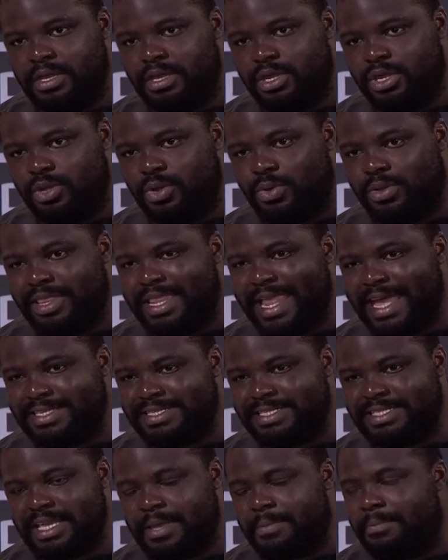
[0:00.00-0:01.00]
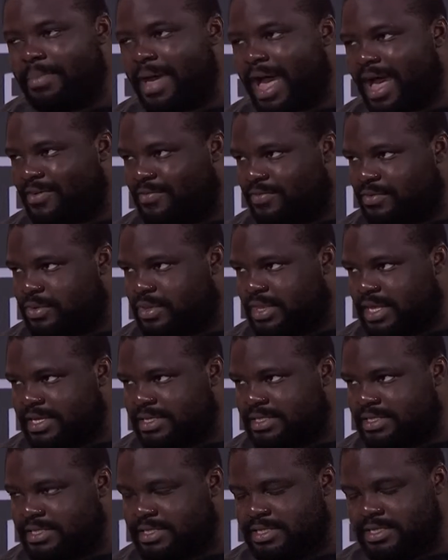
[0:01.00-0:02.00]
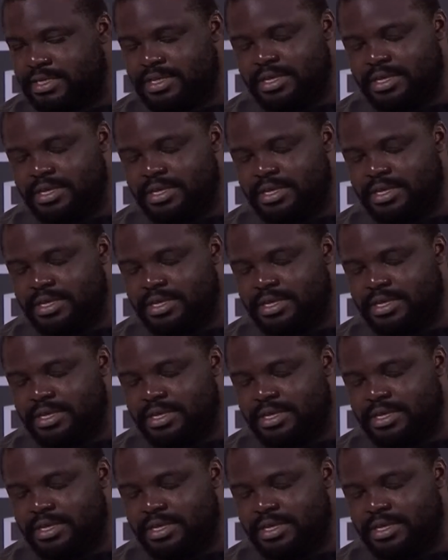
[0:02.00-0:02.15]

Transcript: less impactful things,